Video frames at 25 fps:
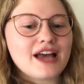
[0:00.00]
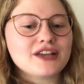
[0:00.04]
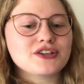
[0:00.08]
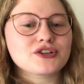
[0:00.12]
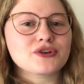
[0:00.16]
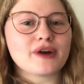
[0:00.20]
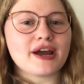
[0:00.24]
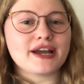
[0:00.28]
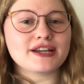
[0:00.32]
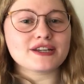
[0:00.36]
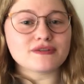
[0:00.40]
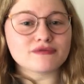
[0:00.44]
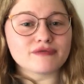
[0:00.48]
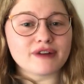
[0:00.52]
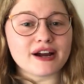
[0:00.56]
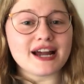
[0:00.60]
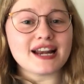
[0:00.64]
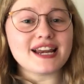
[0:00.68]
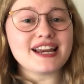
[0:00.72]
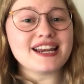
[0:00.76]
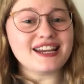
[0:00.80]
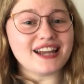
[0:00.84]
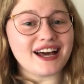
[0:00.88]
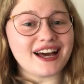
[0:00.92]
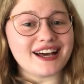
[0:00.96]
to create a
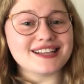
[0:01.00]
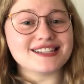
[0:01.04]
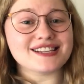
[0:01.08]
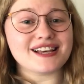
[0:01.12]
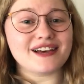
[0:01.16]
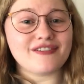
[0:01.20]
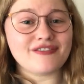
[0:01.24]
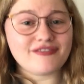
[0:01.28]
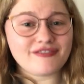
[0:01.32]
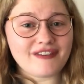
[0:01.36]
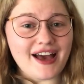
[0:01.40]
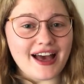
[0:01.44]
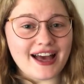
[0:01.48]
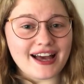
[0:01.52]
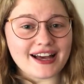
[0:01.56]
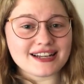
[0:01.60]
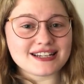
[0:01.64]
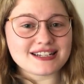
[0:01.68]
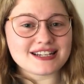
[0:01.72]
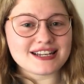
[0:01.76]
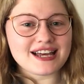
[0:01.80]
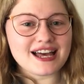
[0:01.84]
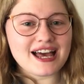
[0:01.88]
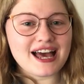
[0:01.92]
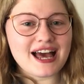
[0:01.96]
really nice
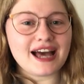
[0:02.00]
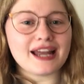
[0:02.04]
effect.